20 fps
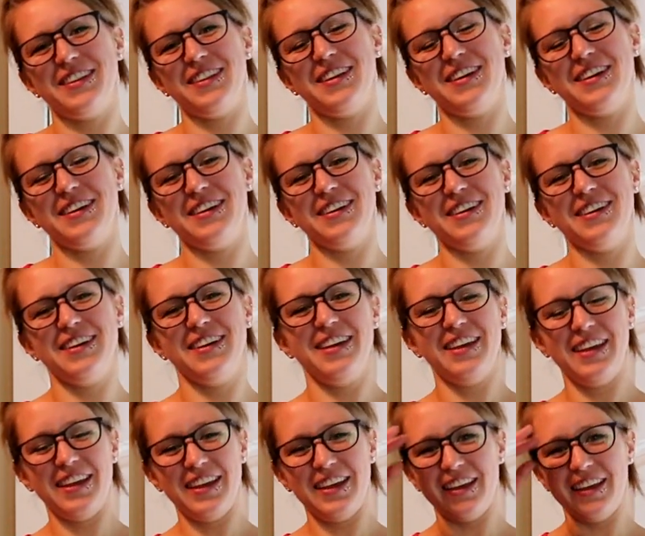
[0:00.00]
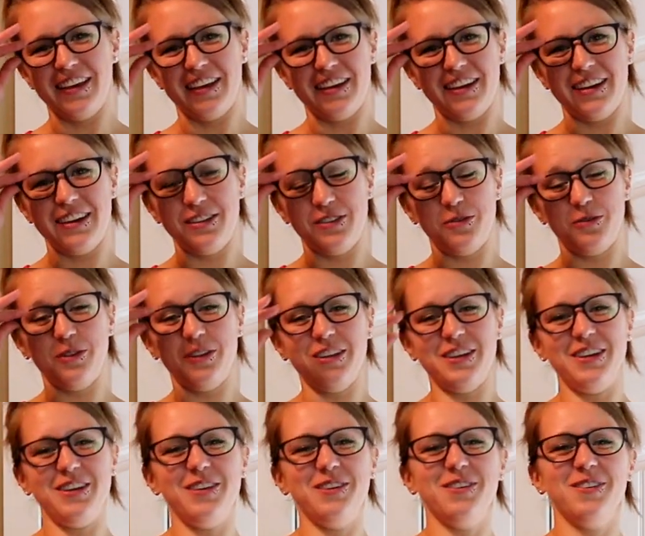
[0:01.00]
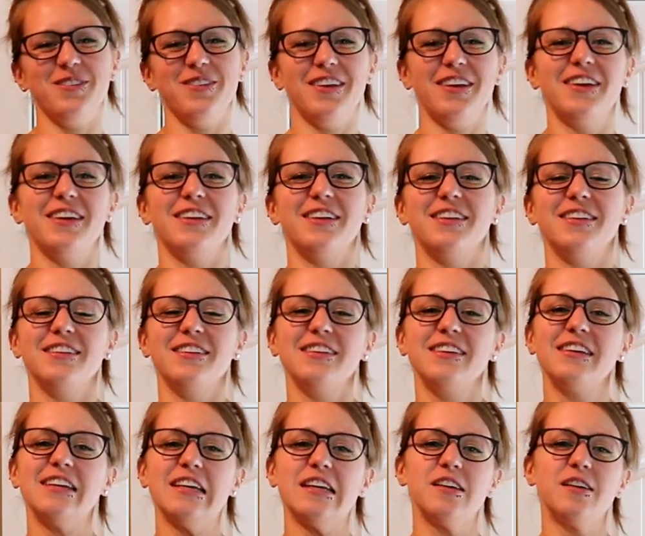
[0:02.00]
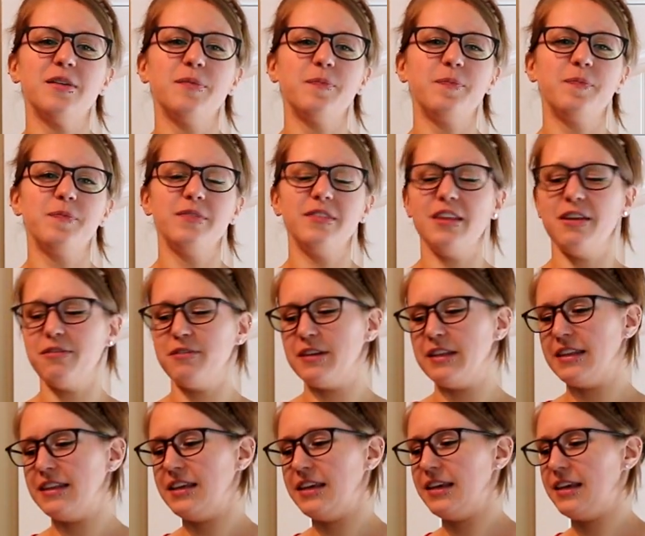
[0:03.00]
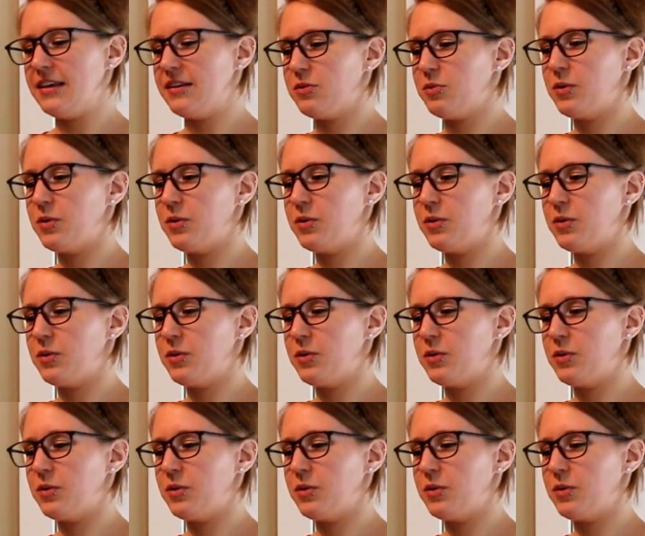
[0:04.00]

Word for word: I think it's really cute, and definitely